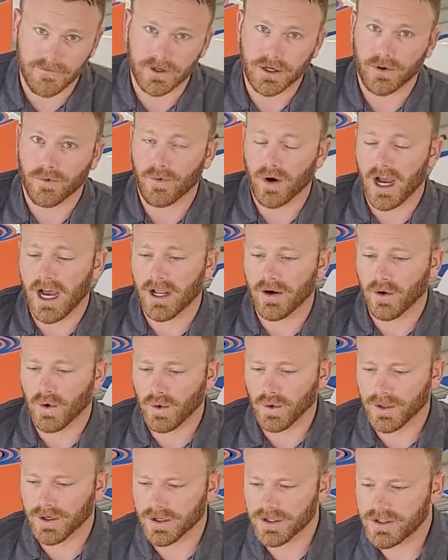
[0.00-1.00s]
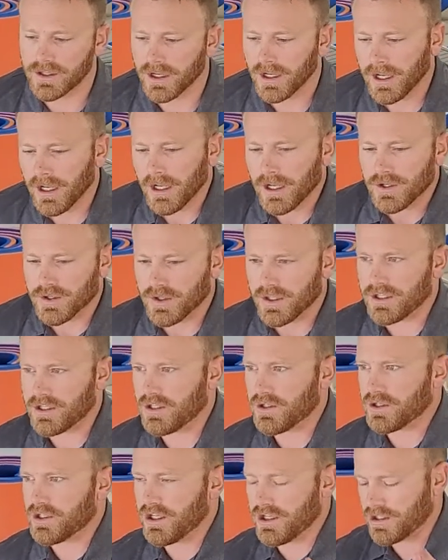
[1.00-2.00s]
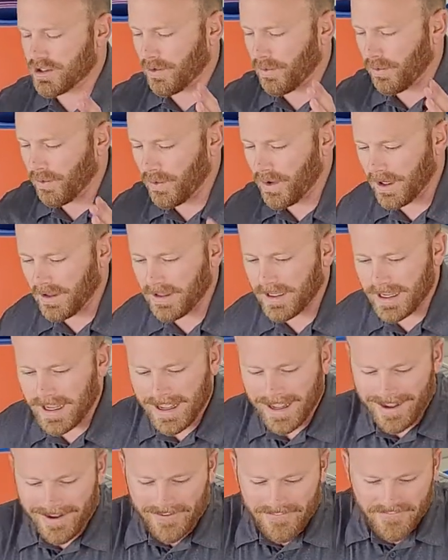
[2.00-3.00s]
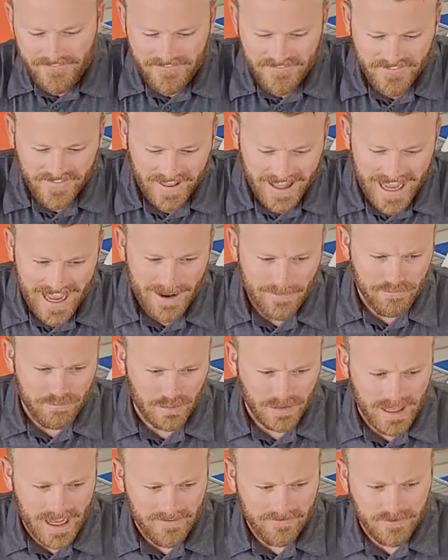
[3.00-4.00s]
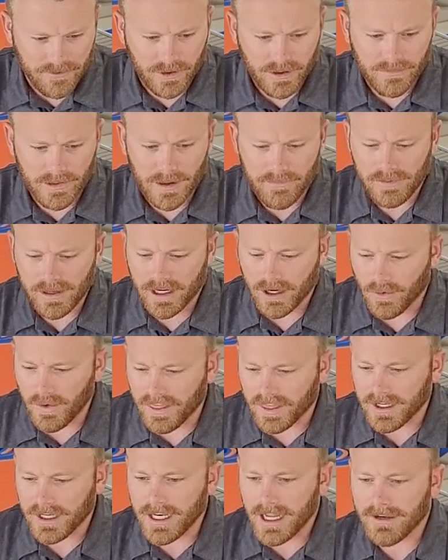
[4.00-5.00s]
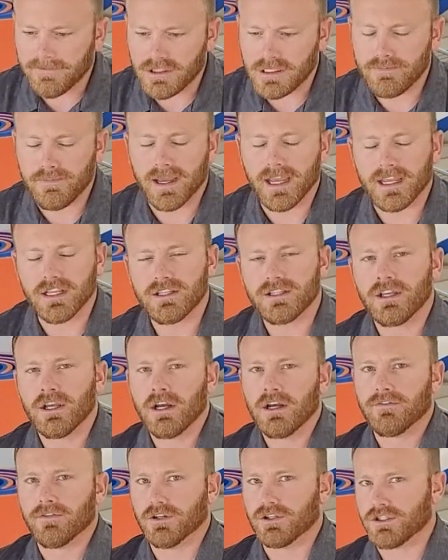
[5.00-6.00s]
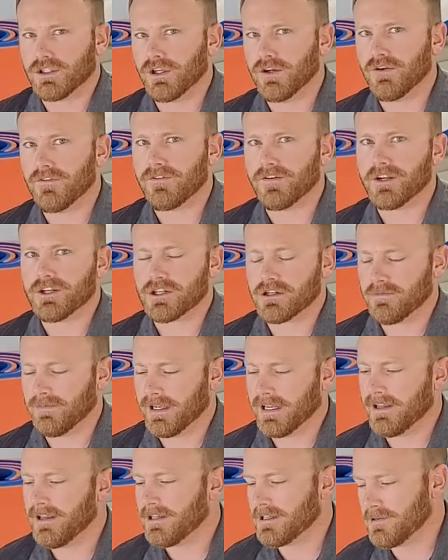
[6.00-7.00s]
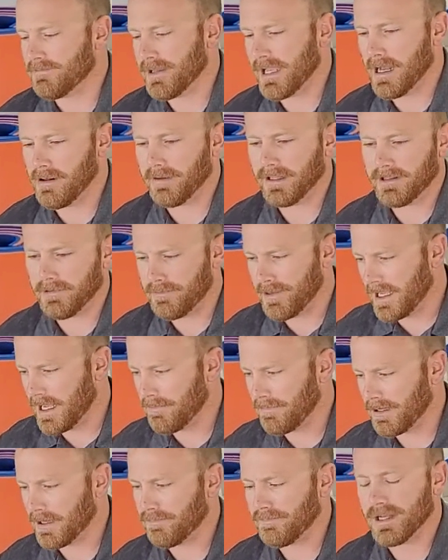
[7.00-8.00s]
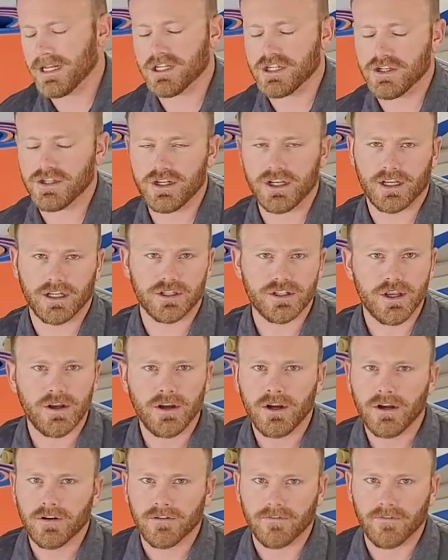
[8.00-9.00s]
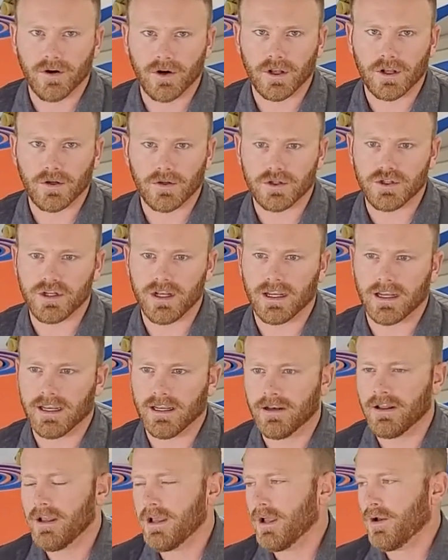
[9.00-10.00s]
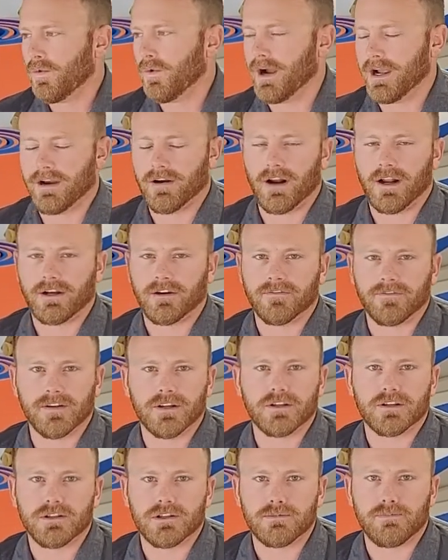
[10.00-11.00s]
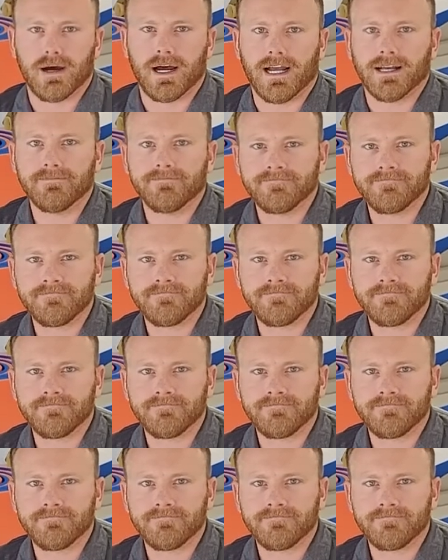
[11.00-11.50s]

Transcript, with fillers: for your rod holders. So this is just a really flat platform up here with enough space for two fishermen to be able to be up here pitching jigs, vertical jigging while you're on your fishing spot.